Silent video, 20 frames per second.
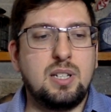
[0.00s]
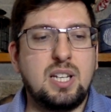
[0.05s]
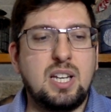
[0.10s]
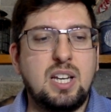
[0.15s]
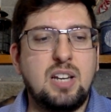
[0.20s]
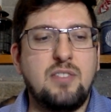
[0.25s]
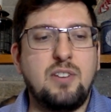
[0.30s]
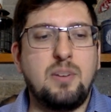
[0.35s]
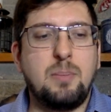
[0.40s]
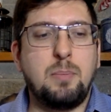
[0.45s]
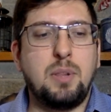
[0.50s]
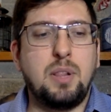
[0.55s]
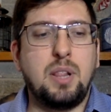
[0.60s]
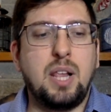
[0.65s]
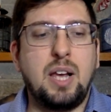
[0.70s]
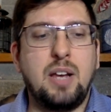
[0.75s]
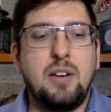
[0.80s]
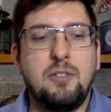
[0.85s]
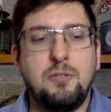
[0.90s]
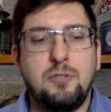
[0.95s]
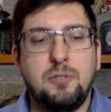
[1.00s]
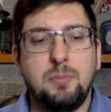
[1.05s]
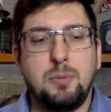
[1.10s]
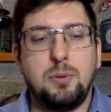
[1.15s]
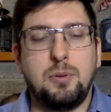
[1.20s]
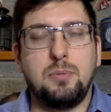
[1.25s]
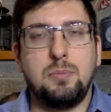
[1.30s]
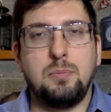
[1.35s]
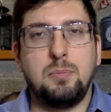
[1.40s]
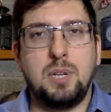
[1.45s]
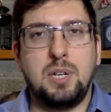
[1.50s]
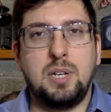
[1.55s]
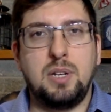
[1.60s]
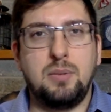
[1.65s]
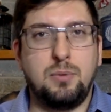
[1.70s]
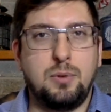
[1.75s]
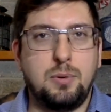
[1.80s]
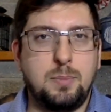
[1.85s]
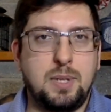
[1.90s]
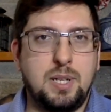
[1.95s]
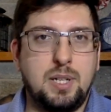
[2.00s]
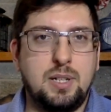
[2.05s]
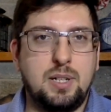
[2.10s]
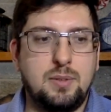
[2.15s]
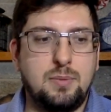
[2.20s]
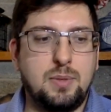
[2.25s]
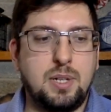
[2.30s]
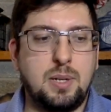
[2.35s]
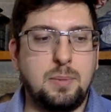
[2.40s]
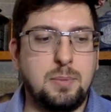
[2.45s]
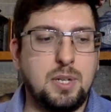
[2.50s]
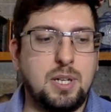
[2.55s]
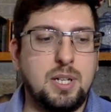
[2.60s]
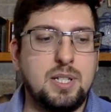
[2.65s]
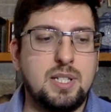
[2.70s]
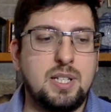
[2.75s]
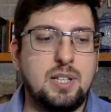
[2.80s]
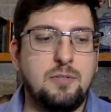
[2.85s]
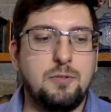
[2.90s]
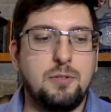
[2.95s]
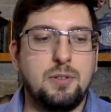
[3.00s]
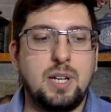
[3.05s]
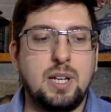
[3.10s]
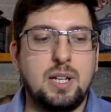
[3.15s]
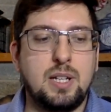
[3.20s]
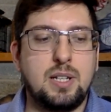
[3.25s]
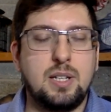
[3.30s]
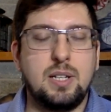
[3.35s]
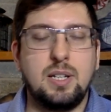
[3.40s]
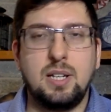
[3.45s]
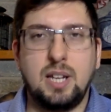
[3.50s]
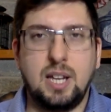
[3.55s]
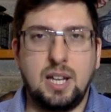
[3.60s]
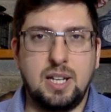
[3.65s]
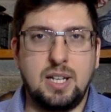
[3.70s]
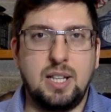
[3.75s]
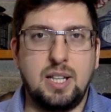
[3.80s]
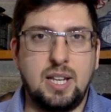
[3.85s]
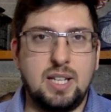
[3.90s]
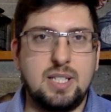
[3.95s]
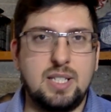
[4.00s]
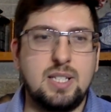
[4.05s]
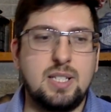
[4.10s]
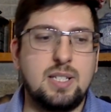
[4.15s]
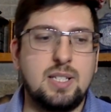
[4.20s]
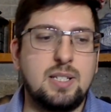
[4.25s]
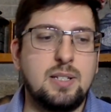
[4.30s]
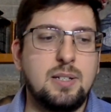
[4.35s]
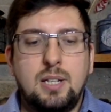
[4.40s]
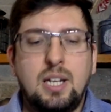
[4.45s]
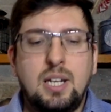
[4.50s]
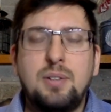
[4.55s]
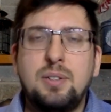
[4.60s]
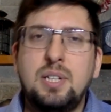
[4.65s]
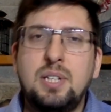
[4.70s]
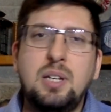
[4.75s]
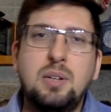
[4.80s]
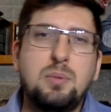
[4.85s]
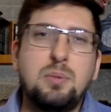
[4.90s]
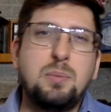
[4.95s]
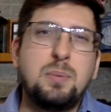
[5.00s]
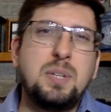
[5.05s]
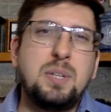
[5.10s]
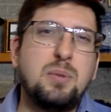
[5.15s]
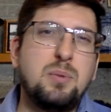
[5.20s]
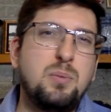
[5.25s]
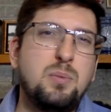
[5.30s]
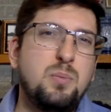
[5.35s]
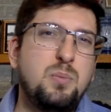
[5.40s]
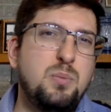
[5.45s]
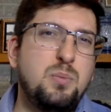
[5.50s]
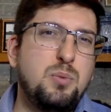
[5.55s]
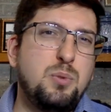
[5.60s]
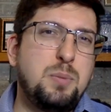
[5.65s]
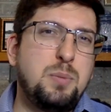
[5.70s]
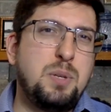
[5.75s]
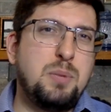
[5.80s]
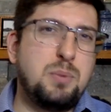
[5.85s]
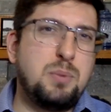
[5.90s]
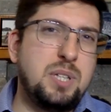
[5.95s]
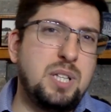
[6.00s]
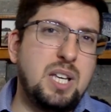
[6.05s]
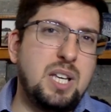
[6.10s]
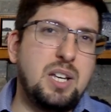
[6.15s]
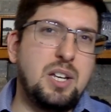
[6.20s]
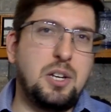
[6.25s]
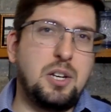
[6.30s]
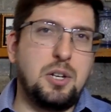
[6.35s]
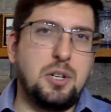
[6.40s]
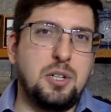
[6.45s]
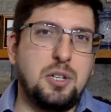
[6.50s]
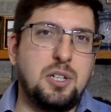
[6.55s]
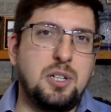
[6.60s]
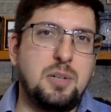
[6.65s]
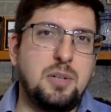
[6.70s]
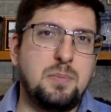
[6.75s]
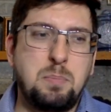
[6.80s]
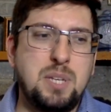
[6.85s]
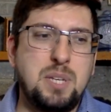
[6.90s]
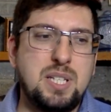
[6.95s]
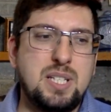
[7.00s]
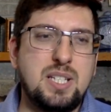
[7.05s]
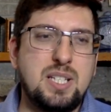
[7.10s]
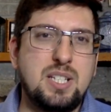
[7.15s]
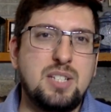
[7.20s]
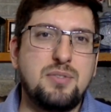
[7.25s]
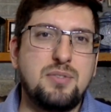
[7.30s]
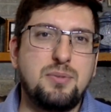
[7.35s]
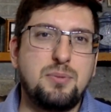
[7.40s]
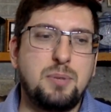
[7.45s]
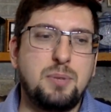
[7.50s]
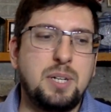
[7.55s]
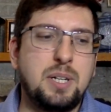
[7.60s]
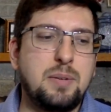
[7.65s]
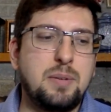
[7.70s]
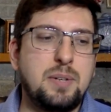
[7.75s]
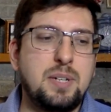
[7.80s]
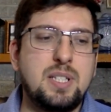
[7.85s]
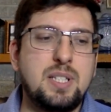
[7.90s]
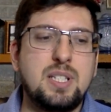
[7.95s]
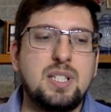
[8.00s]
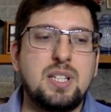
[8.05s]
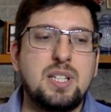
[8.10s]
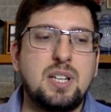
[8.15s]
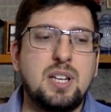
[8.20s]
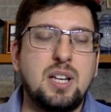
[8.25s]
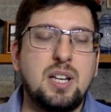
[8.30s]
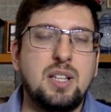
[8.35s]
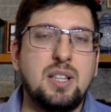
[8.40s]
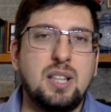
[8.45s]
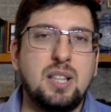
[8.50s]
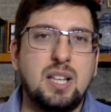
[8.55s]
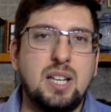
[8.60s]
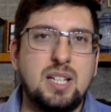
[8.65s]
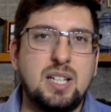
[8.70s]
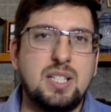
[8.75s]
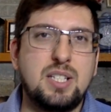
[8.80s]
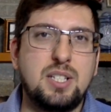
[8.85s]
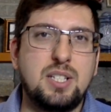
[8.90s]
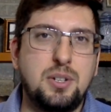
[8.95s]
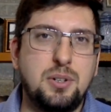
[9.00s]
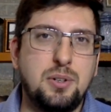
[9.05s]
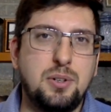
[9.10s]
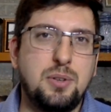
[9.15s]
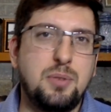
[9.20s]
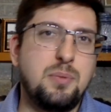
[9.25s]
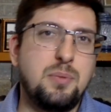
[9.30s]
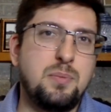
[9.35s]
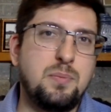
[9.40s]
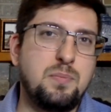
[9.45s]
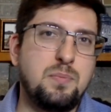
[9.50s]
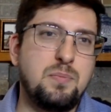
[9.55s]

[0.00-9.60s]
kind of apply for both men and women, what I'm going to say for that analysis. I don't think it will be really a good business fragrance unless you're